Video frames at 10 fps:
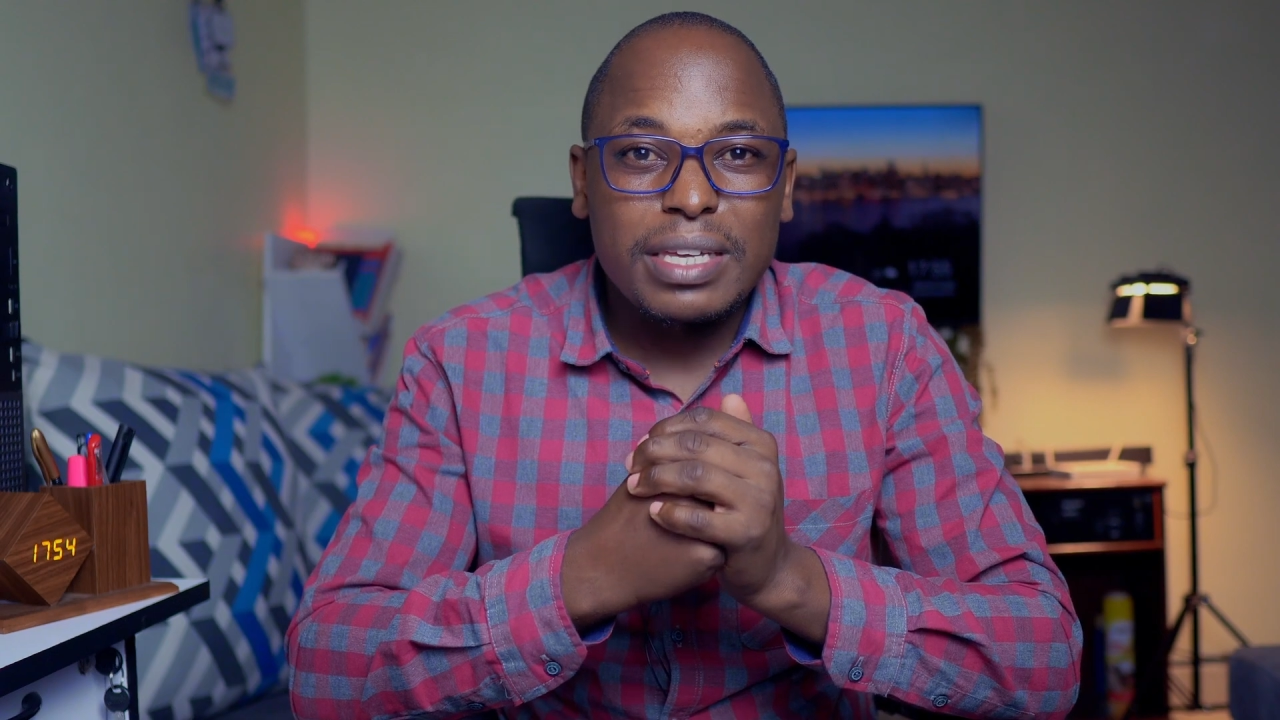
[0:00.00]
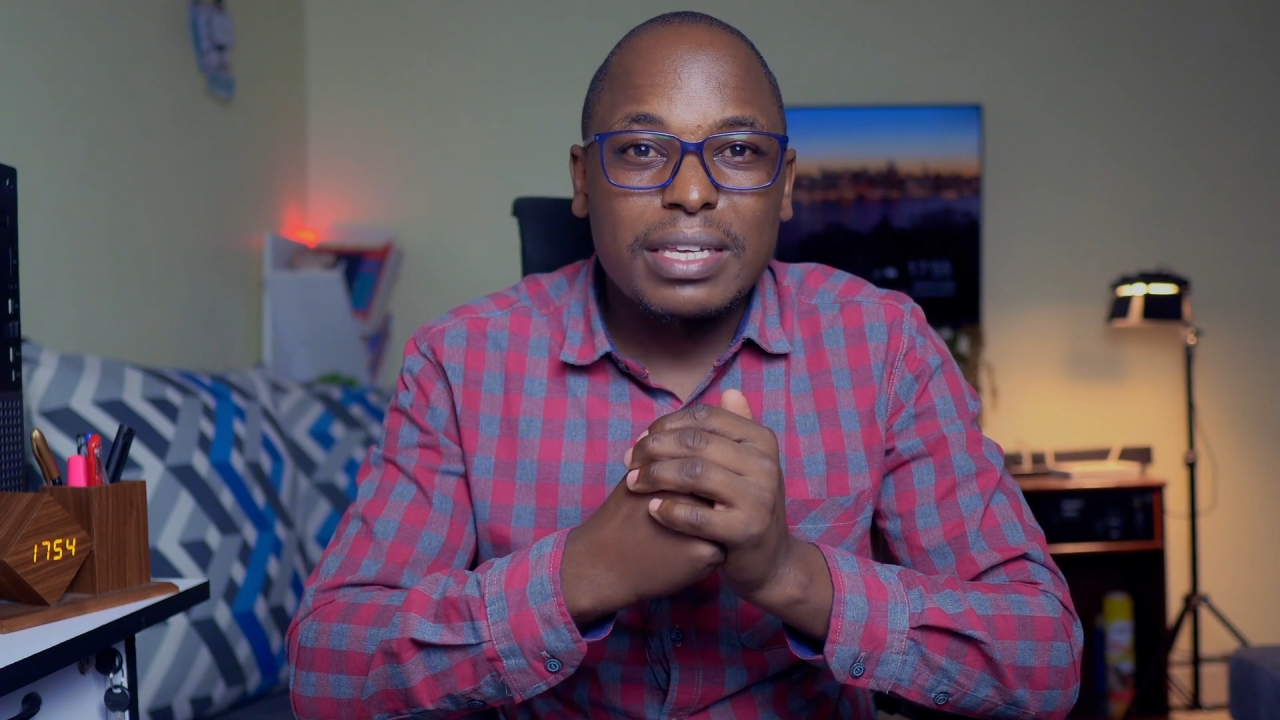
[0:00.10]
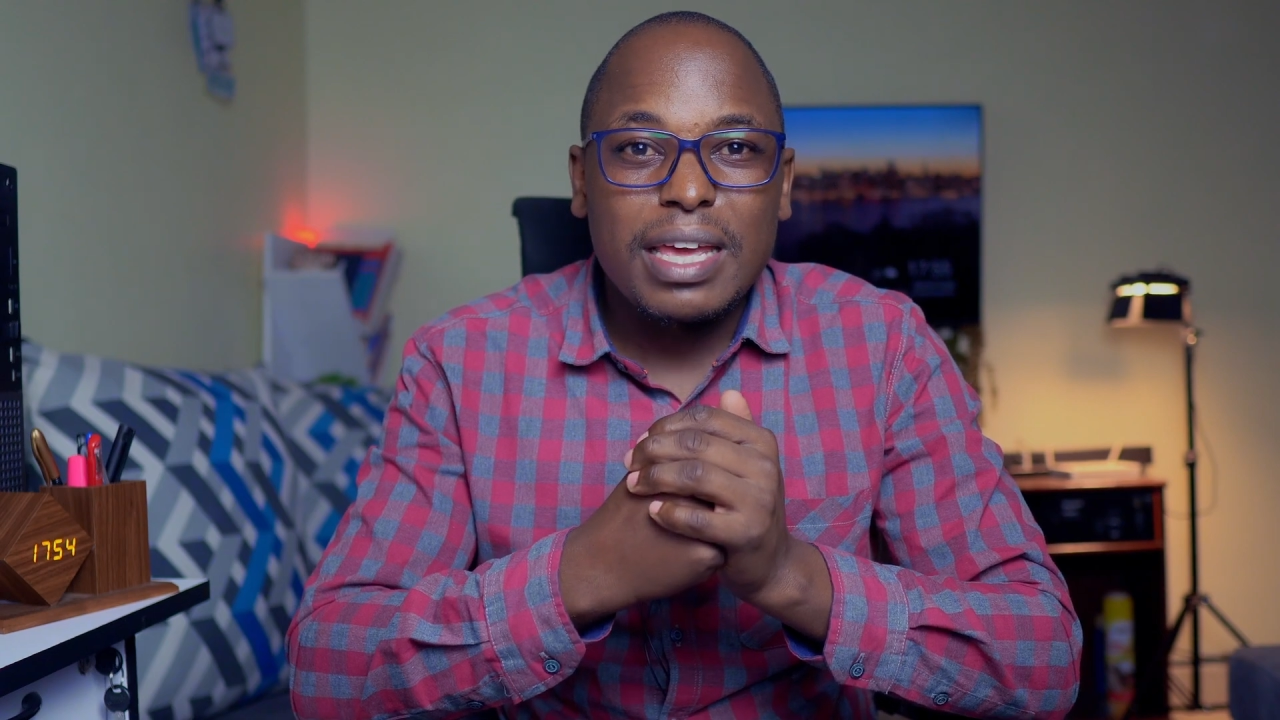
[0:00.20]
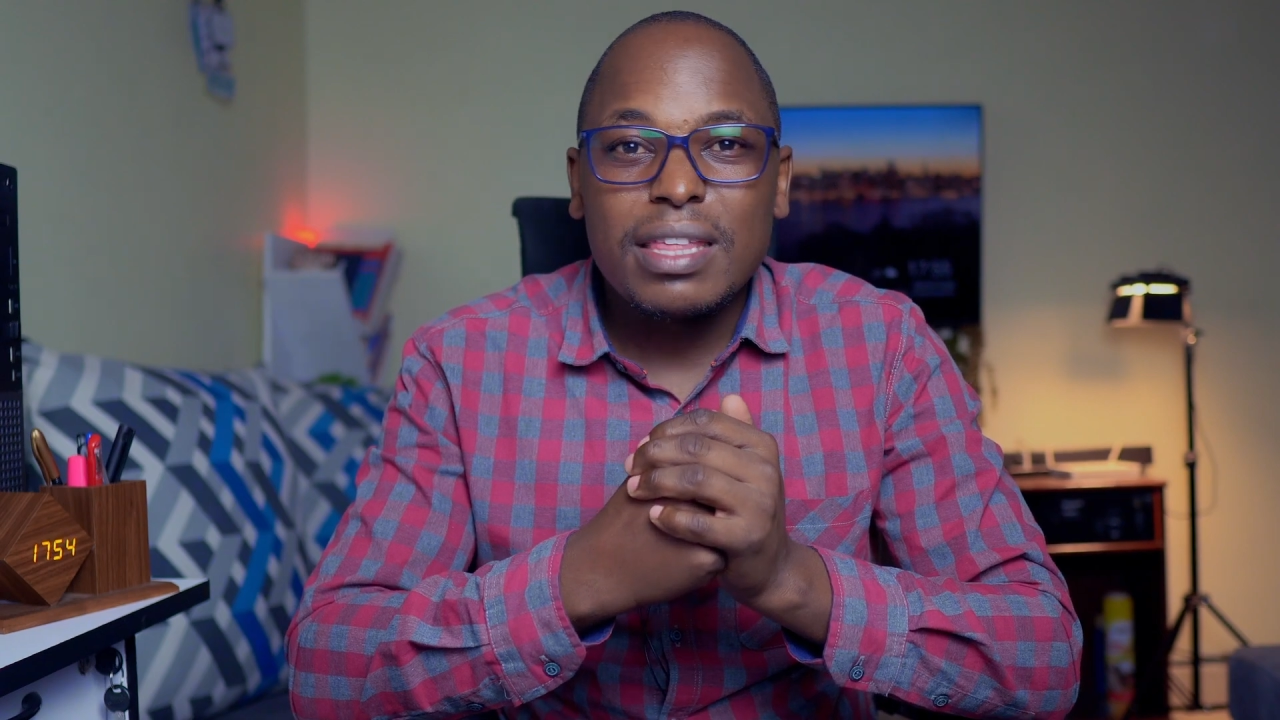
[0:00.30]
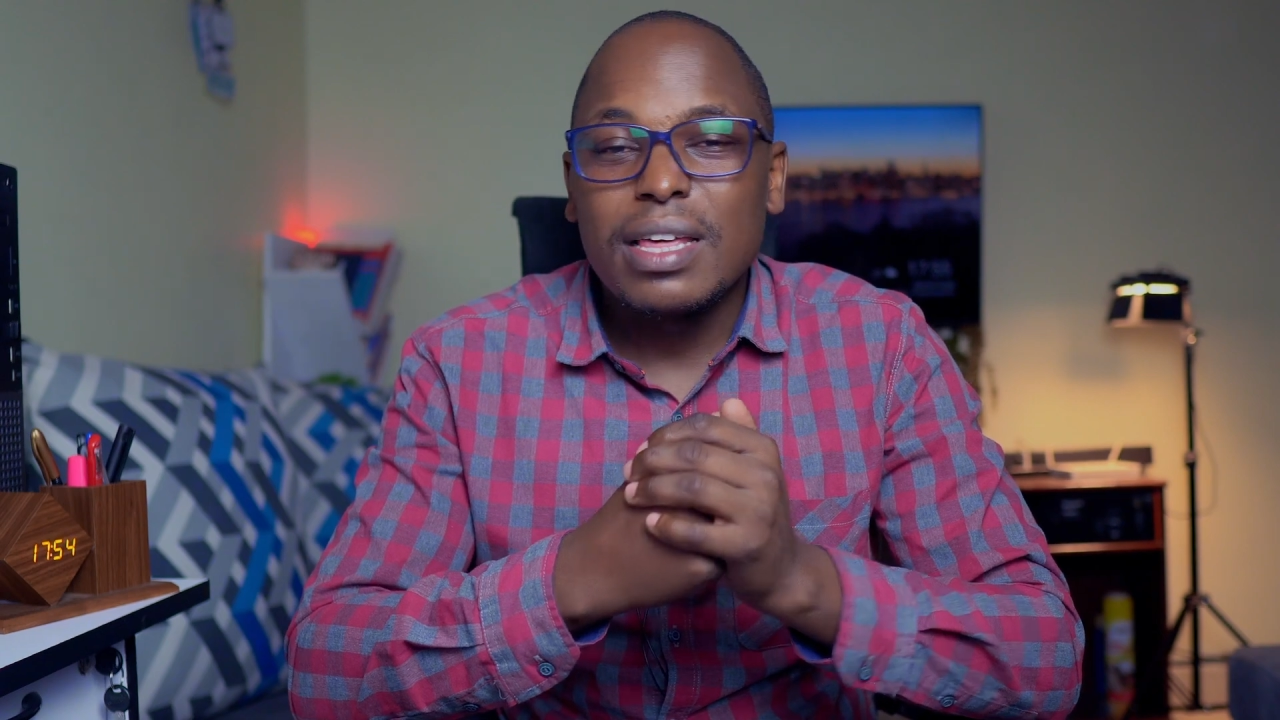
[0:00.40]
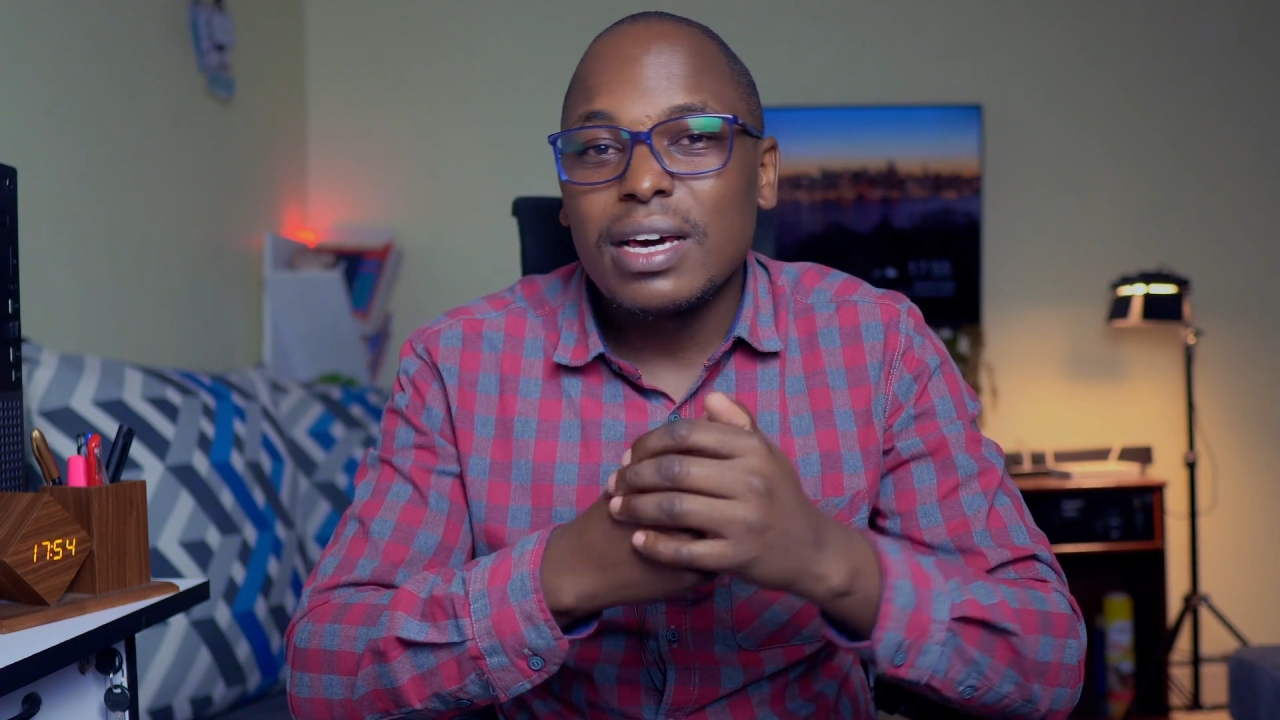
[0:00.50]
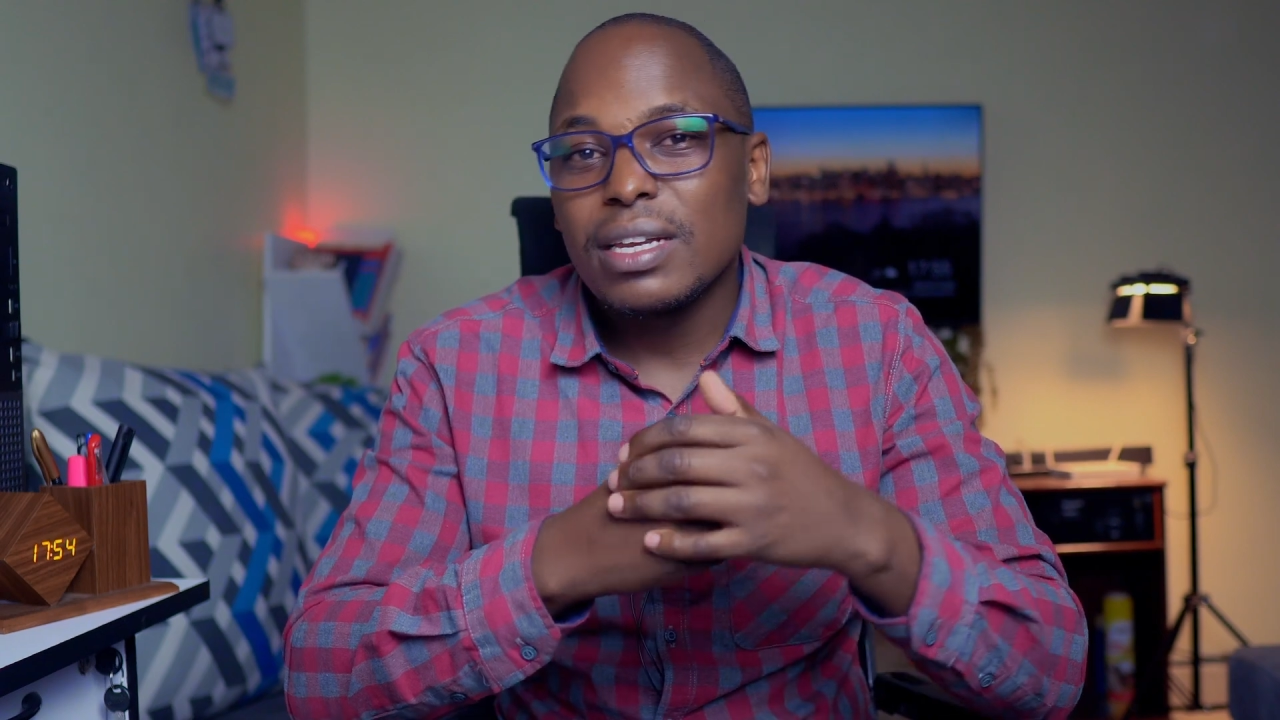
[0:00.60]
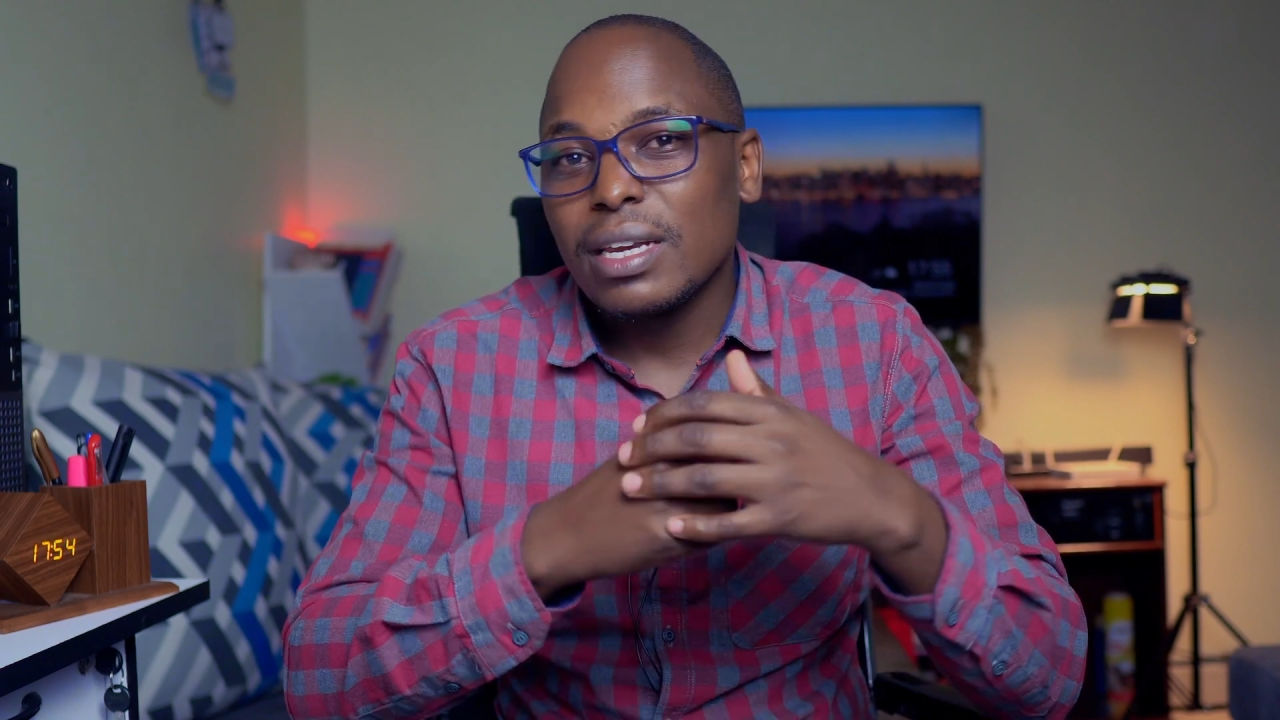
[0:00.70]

in either